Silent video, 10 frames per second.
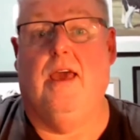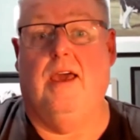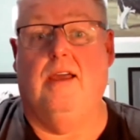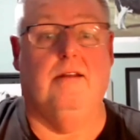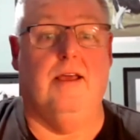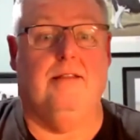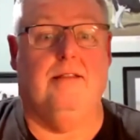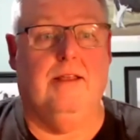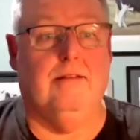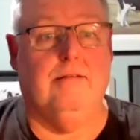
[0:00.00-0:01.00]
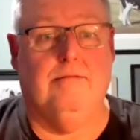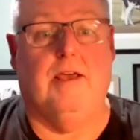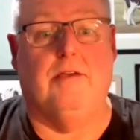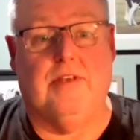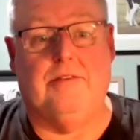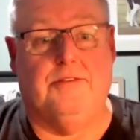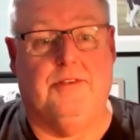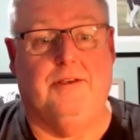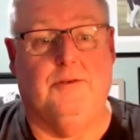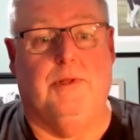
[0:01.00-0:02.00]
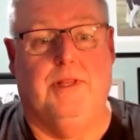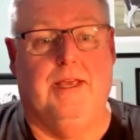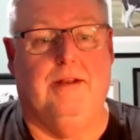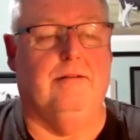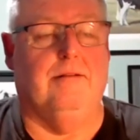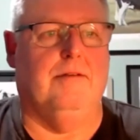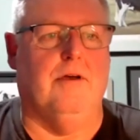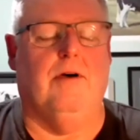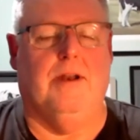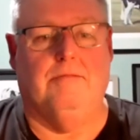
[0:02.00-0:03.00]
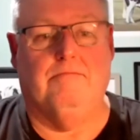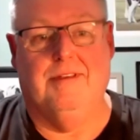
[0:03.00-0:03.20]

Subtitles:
and then those other things will then kind of